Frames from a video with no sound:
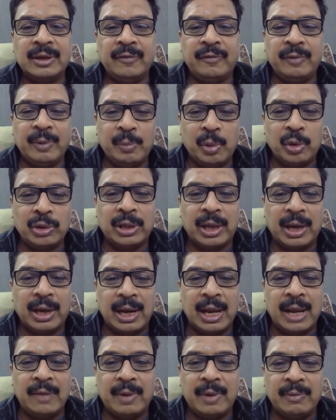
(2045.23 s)
if we both are
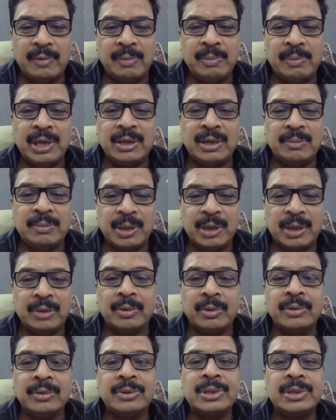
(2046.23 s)
alive and we meet in
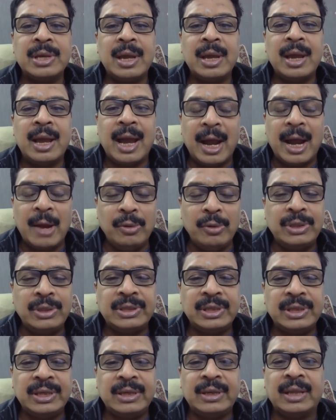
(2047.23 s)
PGurus, I would
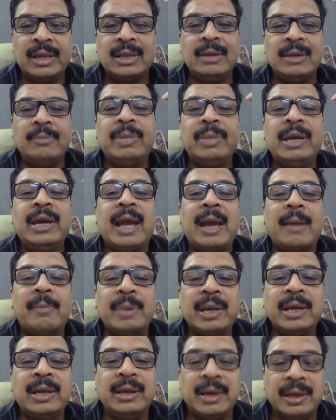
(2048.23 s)
see nothing big
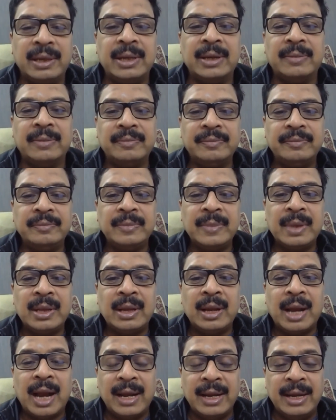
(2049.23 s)
happening in India.
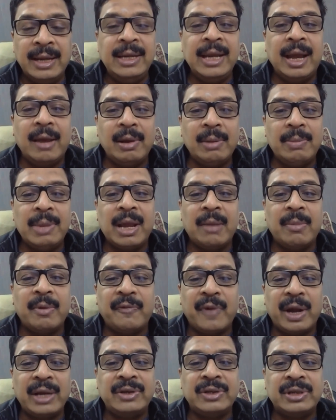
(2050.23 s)
And India will become a
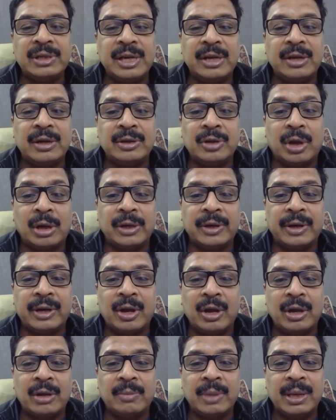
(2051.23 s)
$5 trillion
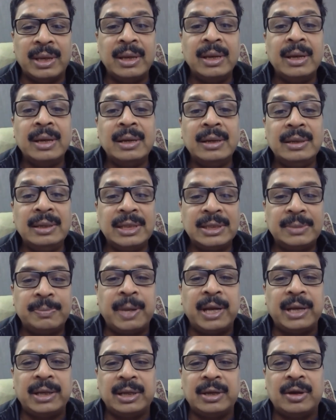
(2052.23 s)
economy
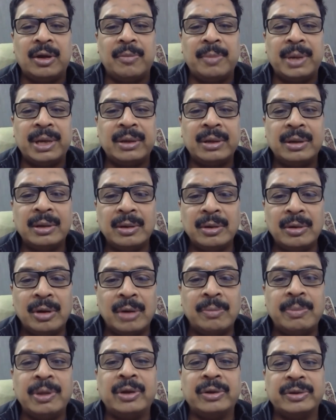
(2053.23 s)
despite the government,
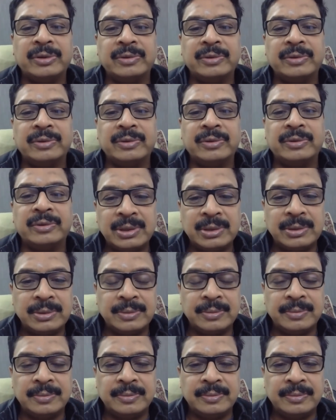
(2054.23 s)
not because of the
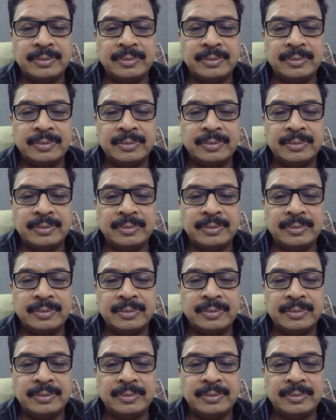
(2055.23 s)
government.